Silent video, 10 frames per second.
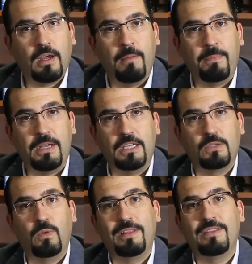
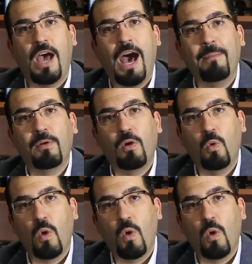companies with top